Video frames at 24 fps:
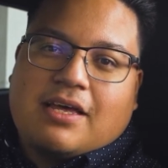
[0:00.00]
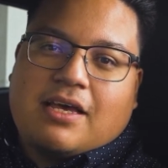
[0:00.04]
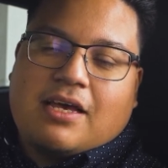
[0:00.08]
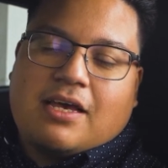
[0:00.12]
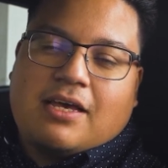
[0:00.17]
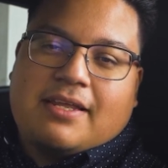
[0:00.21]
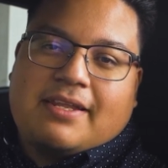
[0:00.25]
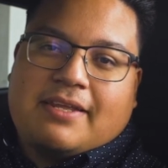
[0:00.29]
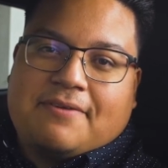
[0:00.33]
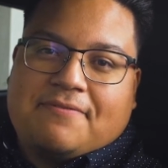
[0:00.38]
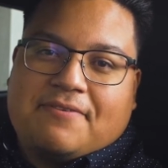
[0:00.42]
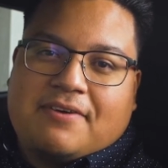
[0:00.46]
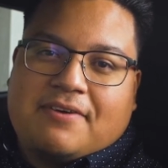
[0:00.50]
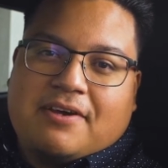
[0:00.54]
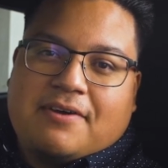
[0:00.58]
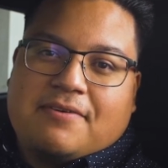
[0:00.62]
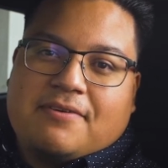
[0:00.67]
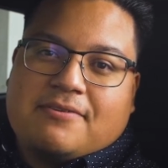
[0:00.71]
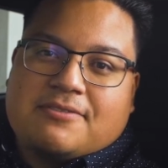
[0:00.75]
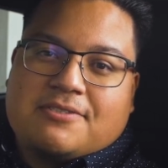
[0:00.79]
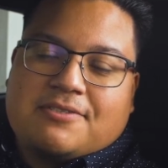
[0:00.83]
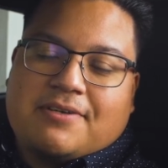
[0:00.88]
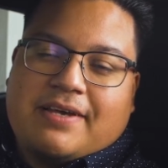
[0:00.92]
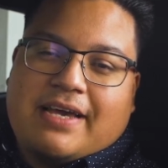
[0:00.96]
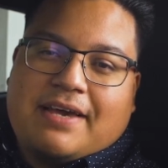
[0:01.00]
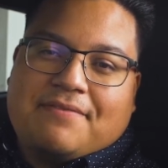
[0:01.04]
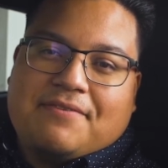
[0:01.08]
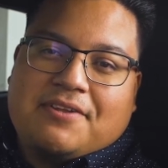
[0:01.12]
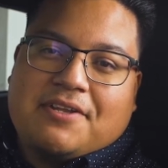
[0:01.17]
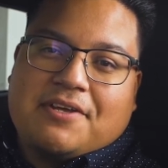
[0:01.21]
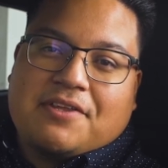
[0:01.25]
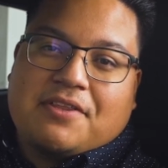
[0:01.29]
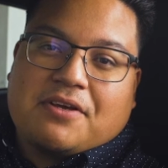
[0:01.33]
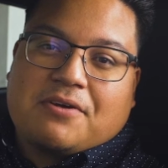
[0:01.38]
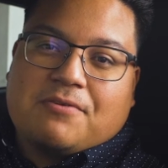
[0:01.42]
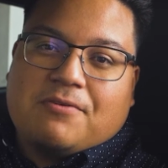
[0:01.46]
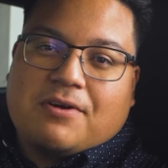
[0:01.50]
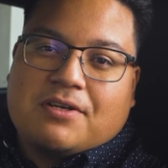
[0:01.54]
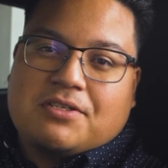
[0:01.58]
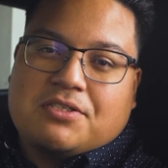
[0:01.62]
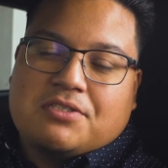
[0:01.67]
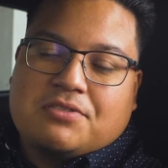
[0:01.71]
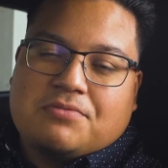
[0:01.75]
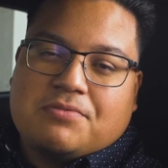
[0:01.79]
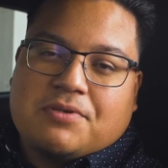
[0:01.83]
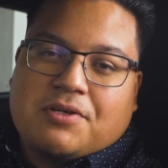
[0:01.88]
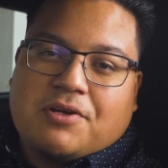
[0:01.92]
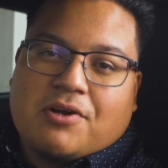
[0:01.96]
And if you also have any other
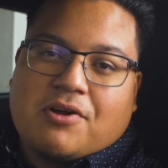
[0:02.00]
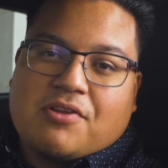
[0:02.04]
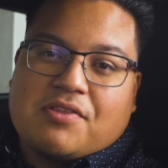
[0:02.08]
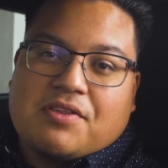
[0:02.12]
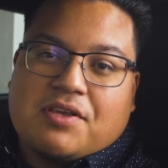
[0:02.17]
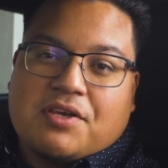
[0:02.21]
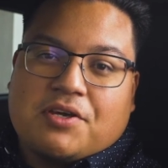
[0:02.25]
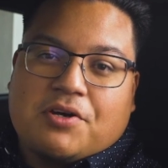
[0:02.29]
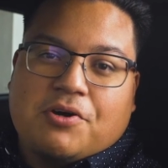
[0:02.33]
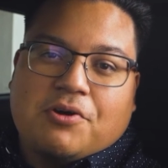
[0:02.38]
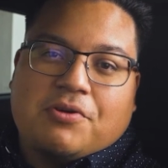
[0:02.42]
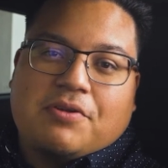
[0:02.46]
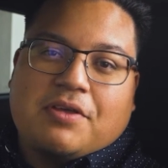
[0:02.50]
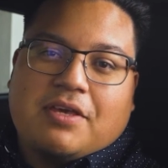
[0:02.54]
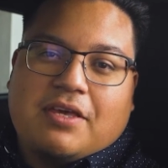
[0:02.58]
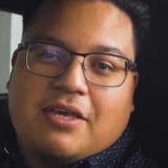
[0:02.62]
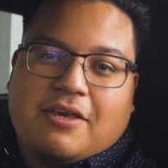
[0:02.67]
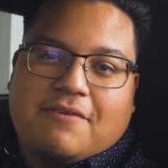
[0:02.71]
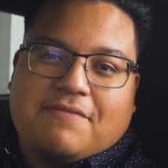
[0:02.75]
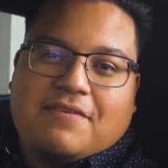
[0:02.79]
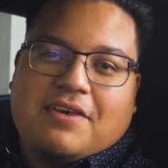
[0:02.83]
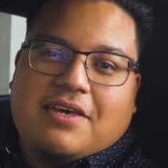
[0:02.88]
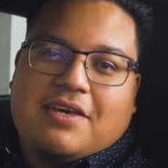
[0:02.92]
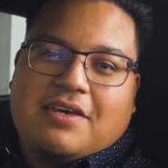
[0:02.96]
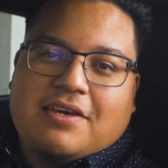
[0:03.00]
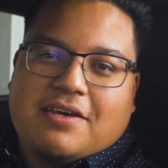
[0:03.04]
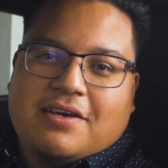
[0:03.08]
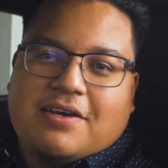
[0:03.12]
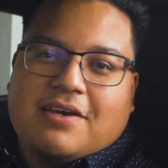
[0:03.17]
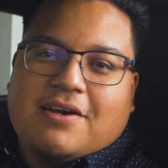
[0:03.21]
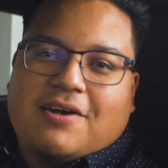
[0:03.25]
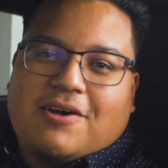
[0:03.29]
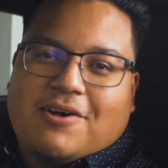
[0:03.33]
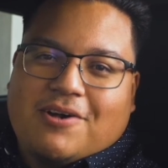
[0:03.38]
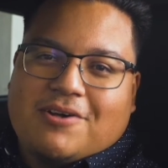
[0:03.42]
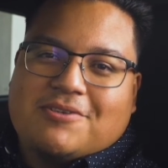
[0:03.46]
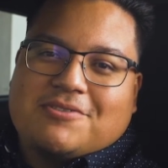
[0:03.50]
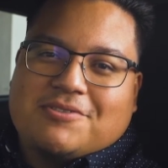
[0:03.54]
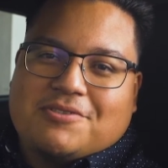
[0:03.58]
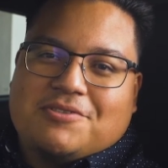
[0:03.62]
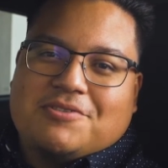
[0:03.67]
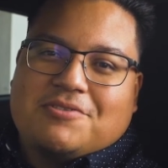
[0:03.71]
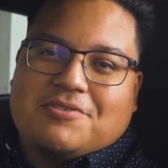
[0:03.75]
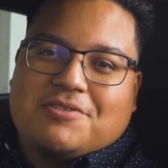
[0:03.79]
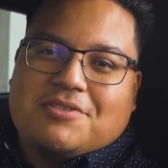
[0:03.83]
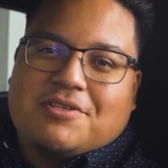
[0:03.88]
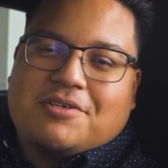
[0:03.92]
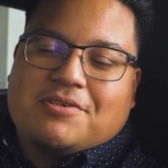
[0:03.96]
questions regarding the Kona EV, also
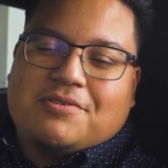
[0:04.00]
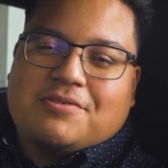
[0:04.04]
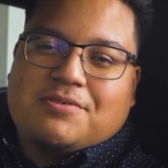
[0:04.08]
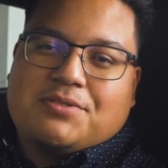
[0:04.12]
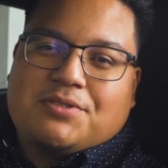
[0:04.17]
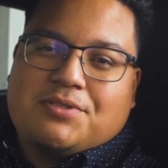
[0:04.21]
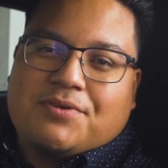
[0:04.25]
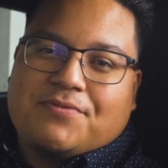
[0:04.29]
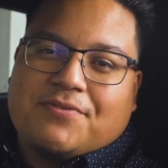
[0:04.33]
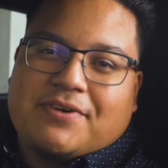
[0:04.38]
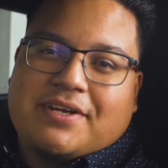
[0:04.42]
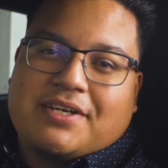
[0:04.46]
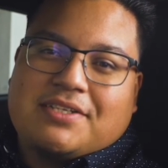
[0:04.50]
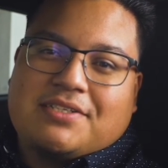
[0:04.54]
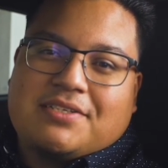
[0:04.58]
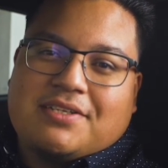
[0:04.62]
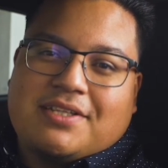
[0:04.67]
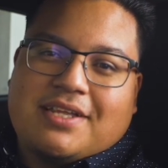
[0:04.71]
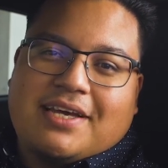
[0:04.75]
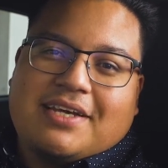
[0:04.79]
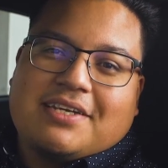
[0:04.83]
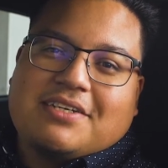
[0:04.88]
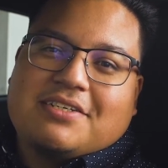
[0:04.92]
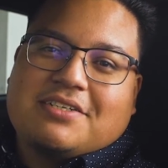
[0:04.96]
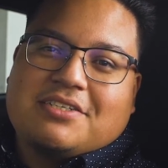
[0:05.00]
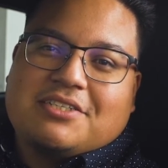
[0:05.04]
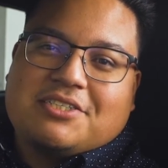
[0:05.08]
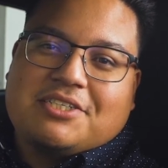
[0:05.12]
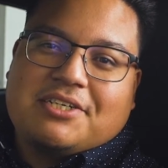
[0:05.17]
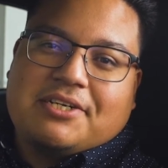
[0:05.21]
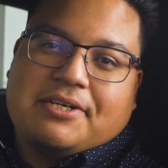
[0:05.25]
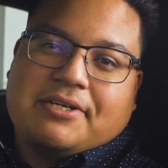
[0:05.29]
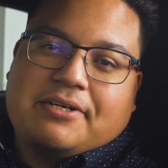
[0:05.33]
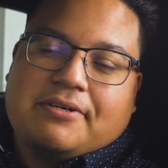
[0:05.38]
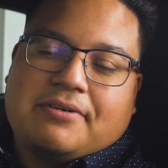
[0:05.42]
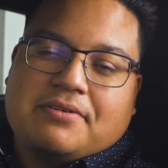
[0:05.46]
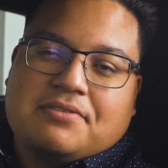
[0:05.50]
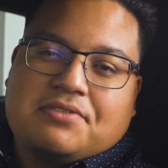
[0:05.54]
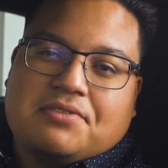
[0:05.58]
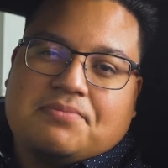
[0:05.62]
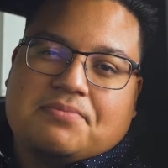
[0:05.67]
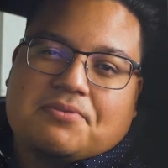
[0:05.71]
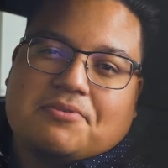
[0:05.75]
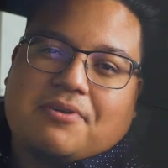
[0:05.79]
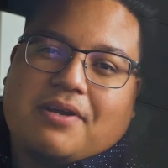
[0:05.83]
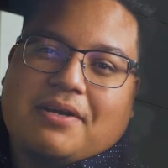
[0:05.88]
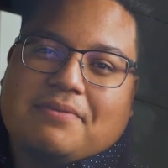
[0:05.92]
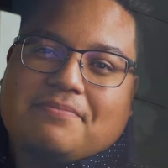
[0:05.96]
do so. Don't forget to like, share, and
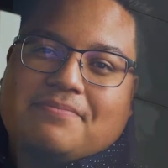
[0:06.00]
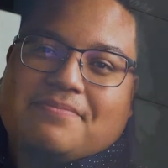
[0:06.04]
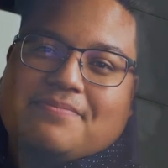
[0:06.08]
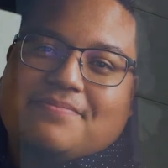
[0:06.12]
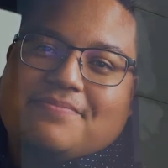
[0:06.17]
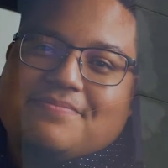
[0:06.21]
subscribe.